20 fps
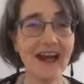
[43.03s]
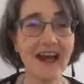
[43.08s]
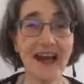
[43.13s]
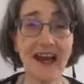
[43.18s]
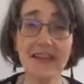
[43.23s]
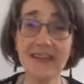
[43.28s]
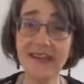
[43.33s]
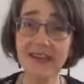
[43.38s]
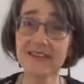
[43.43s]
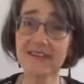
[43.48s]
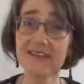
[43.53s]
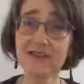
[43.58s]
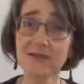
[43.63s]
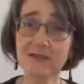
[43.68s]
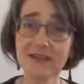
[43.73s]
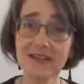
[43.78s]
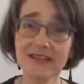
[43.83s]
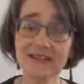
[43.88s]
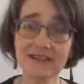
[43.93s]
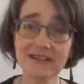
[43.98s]
and that's a
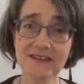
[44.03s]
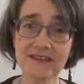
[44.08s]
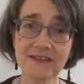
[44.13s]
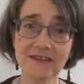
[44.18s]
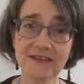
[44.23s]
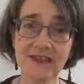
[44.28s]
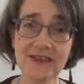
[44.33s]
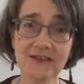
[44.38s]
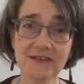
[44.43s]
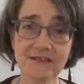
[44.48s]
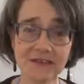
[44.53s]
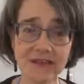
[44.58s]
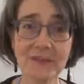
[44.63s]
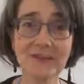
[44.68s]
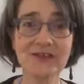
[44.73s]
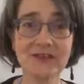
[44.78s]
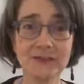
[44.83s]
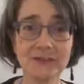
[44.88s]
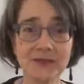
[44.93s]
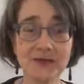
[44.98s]
reason for them
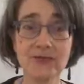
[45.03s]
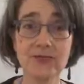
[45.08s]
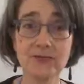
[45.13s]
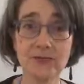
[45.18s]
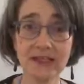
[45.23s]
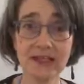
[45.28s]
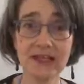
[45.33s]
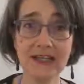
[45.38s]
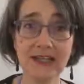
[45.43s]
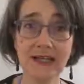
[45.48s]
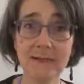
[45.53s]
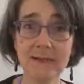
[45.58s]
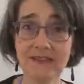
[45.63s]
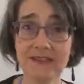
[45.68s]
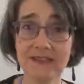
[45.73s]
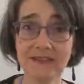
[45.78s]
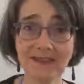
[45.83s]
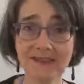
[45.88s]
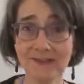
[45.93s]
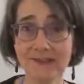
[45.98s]
to be really
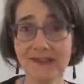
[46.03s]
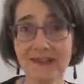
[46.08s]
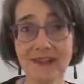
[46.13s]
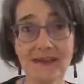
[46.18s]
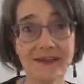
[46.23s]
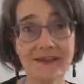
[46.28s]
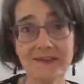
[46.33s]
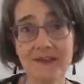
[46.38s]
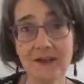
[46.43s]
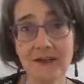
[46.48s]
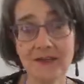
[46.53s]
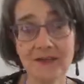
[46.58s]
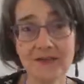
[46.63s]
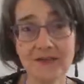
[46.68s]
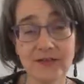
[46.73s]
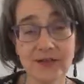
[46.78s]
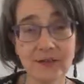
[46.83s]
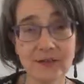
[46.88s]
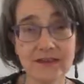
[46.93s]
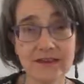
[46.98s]
upset and start
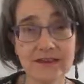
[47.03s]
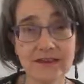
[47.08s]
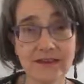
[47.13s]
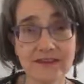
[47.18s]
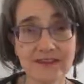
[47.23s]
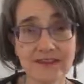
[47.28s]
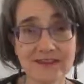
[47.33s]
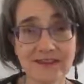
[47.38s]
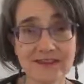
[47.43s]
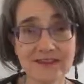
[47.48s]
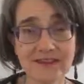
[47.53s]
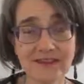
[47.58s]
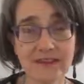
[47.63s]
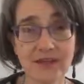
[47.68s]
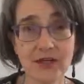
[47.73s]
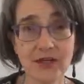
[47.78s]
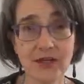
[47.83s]
throwing things.